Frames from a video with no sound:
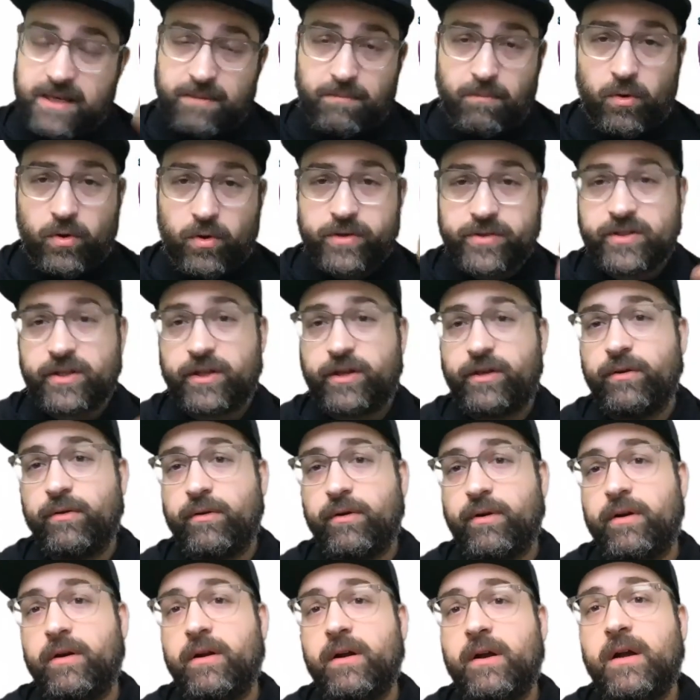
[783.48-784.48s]
more
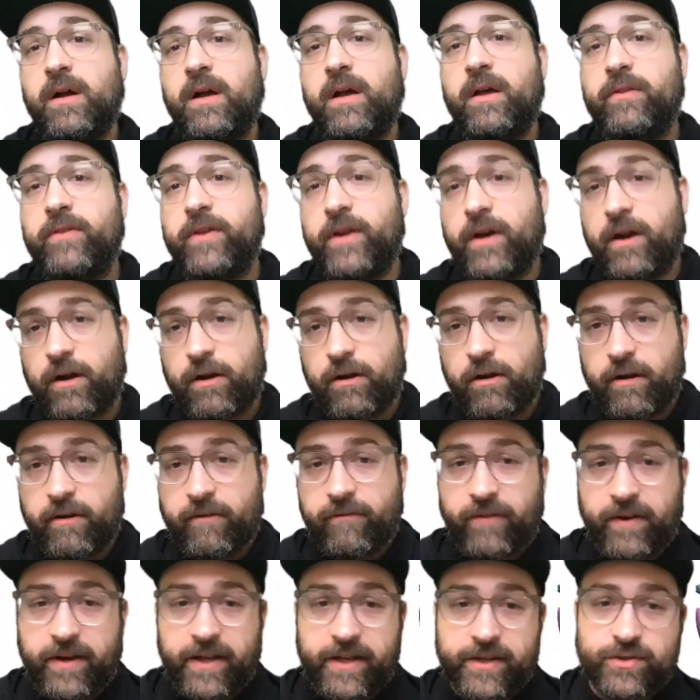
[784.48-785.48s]
secure than our current
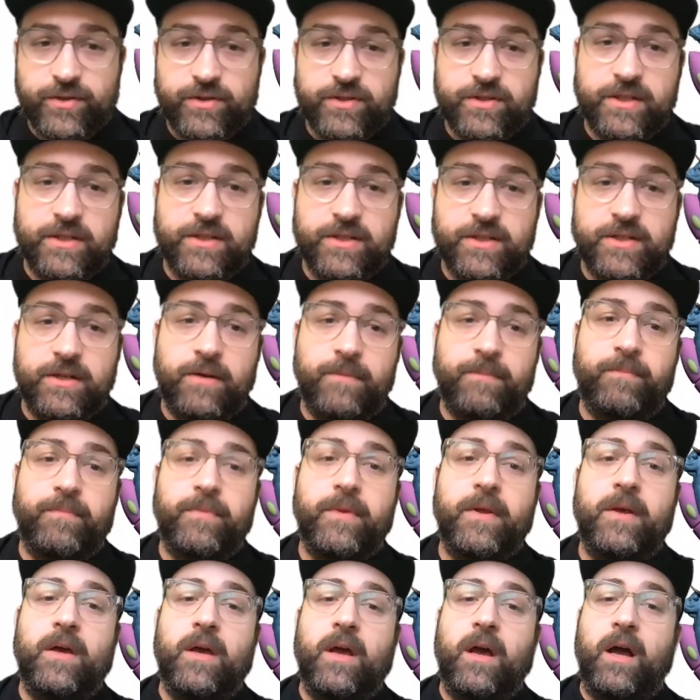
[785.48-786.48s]
financial system.
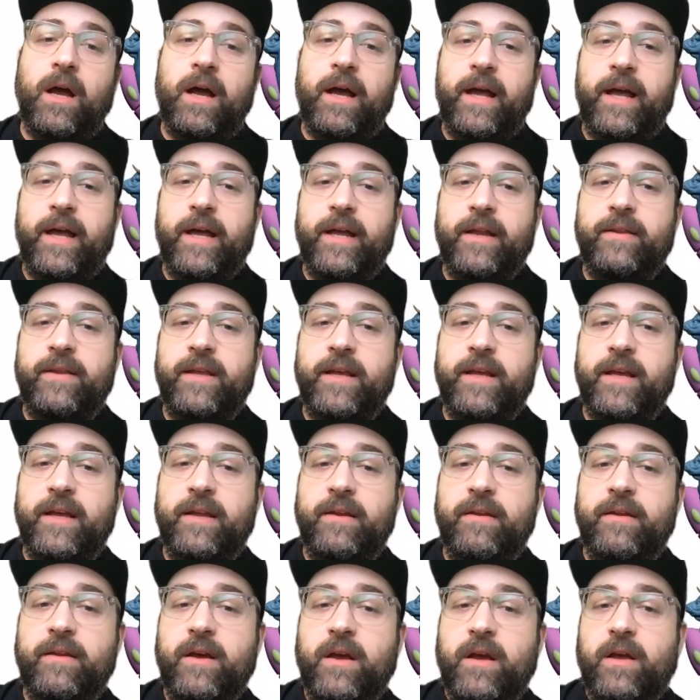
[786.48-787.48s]
And
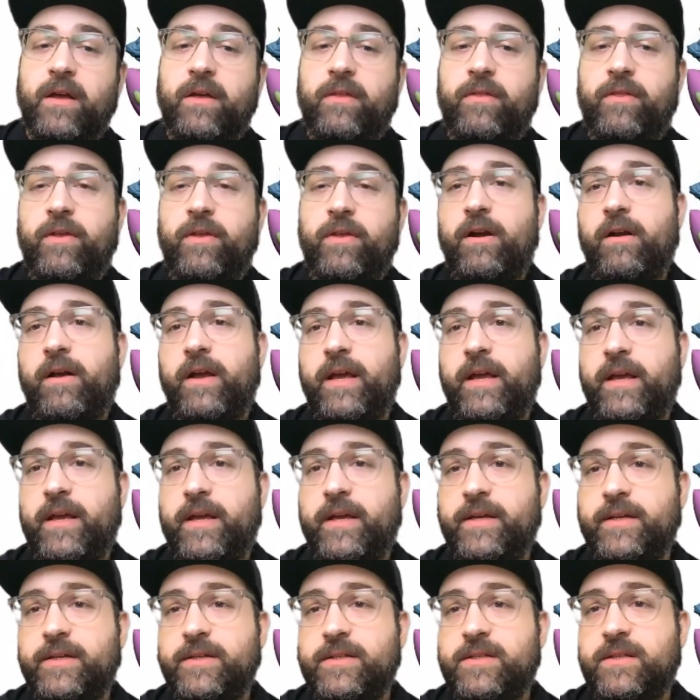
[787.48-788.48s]
then there
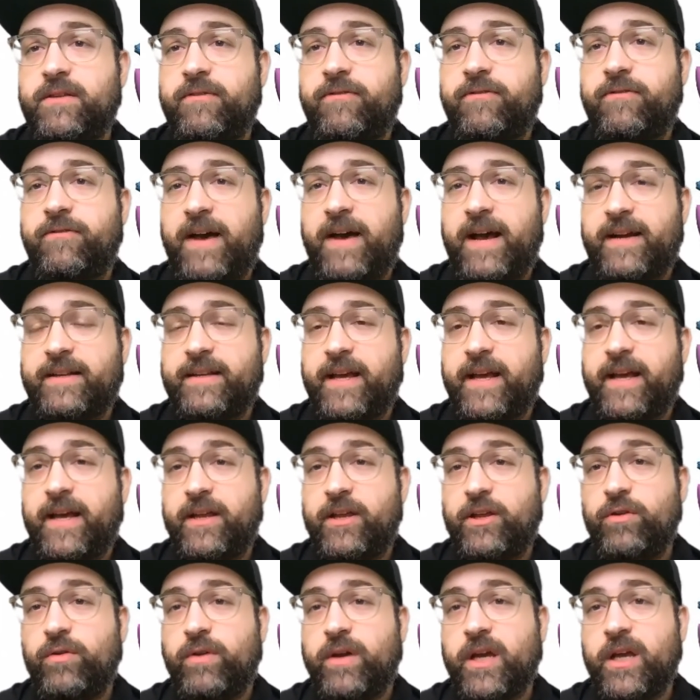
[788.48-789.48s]
is the fact that
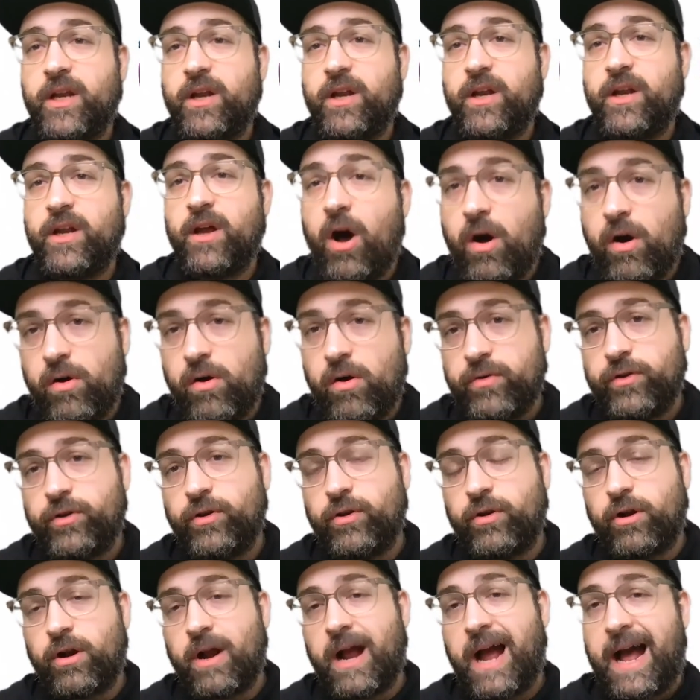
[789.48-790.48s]
you can own
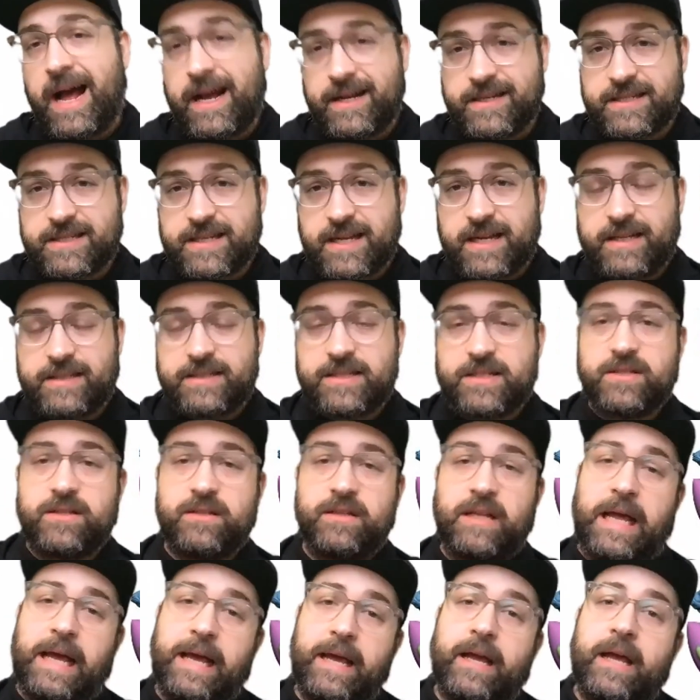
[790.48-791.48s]
your assets.
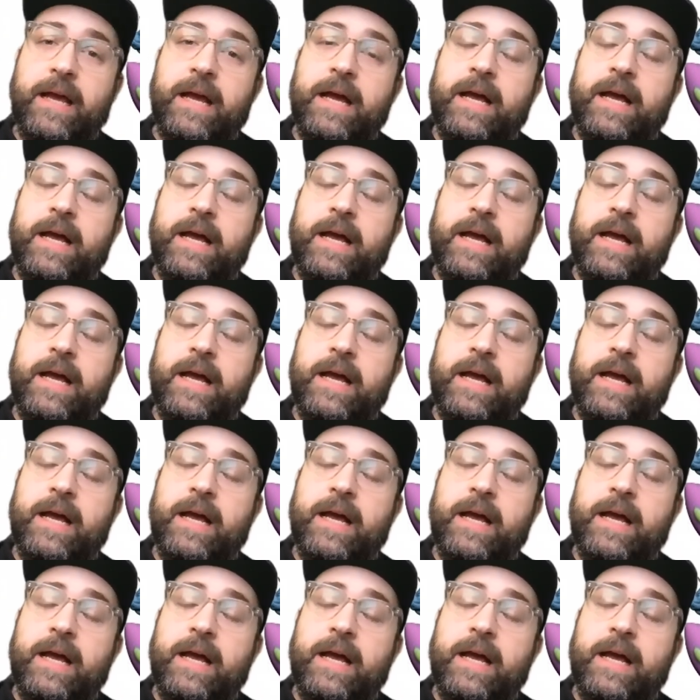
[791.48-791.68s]
Like,